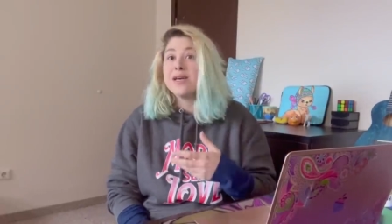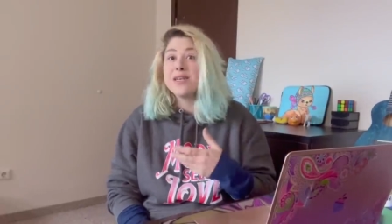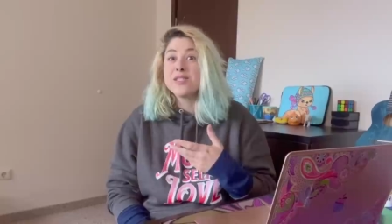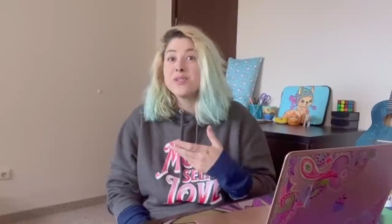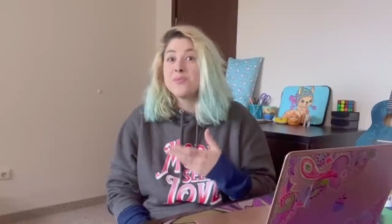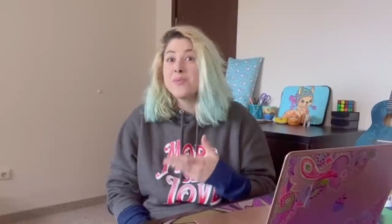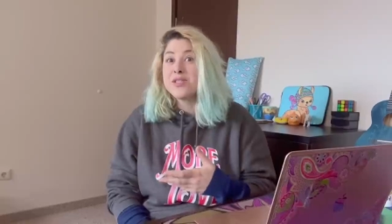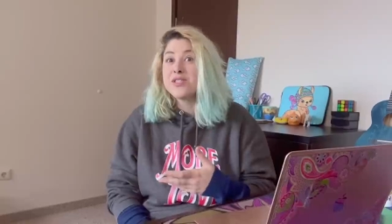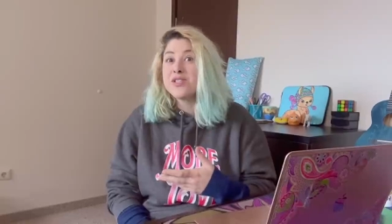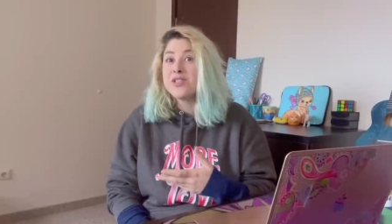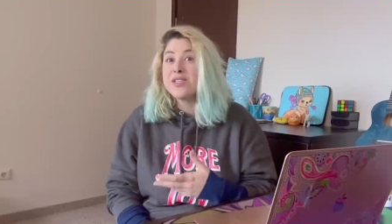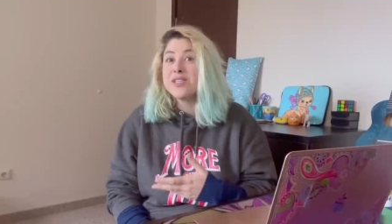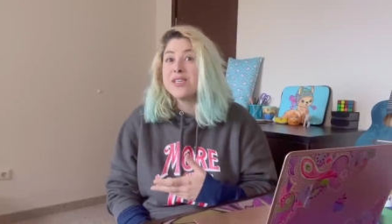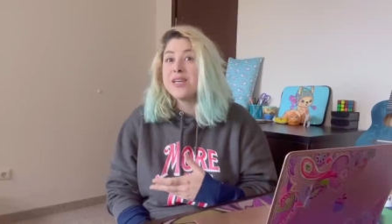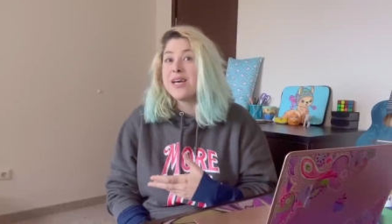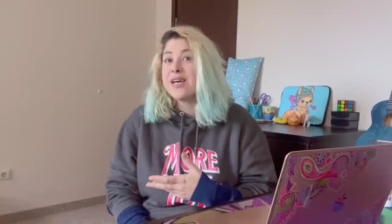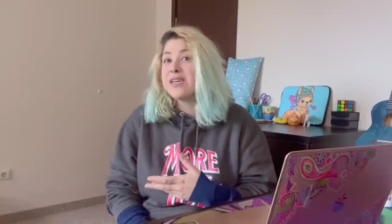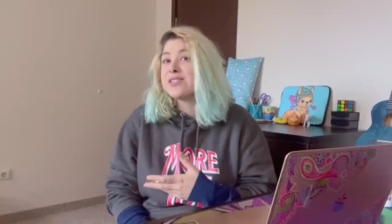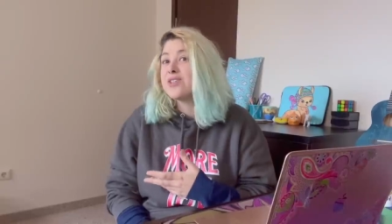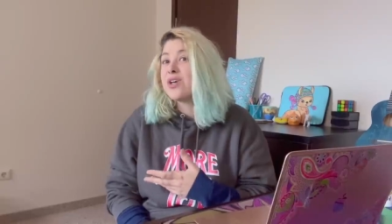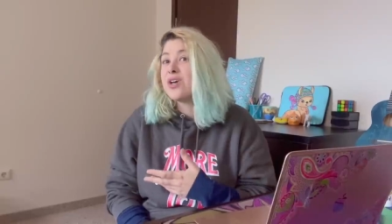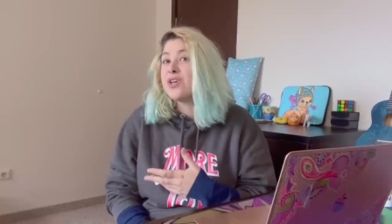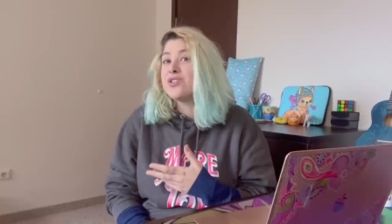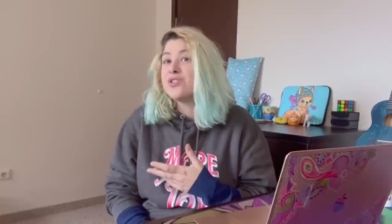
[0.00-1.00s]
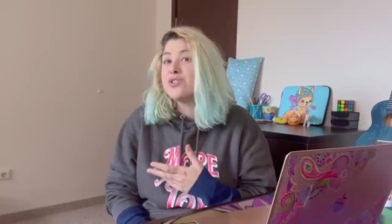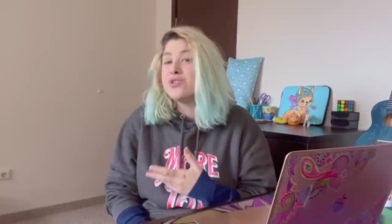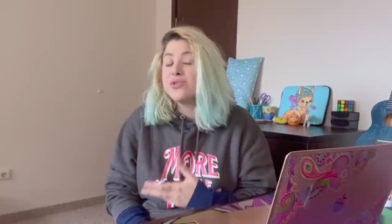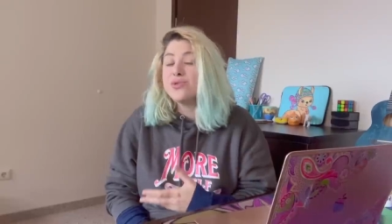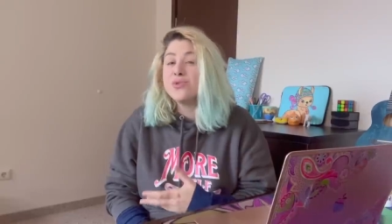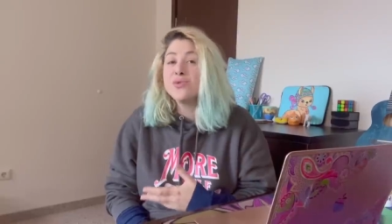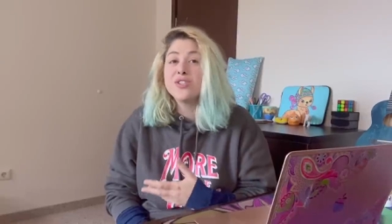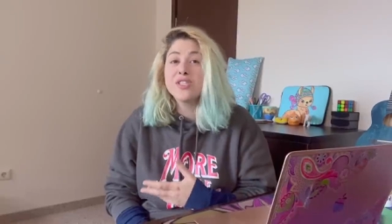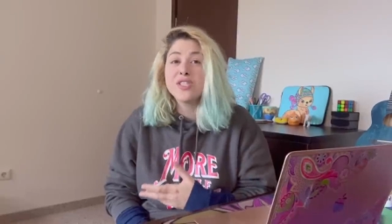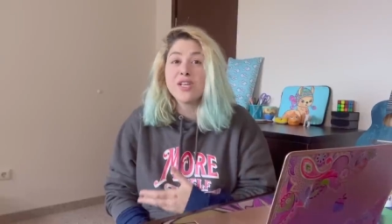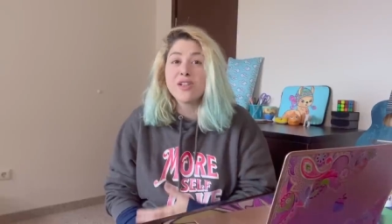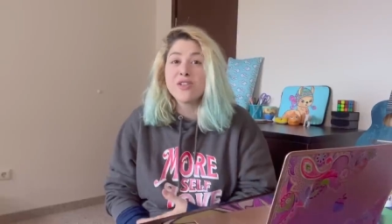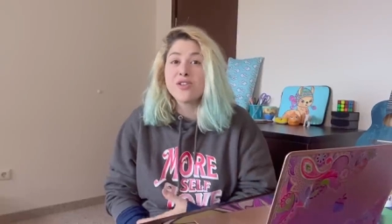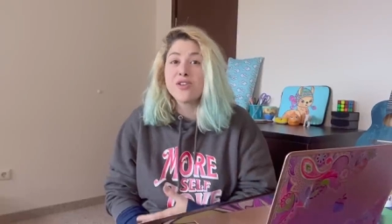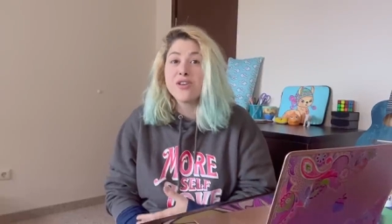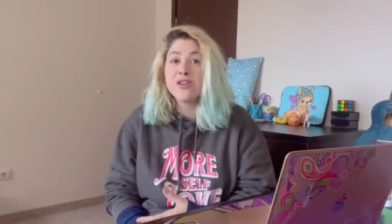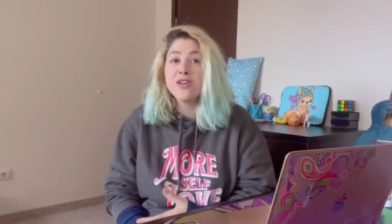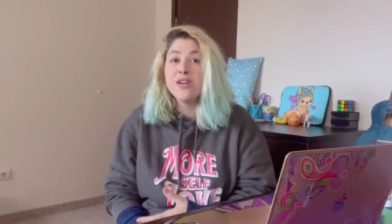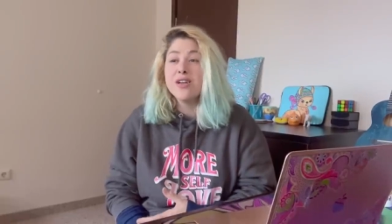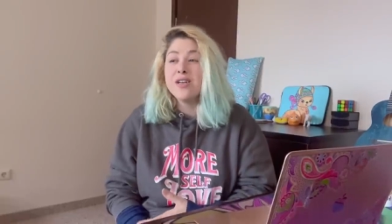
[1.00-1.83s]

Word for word: Especially as a new seller,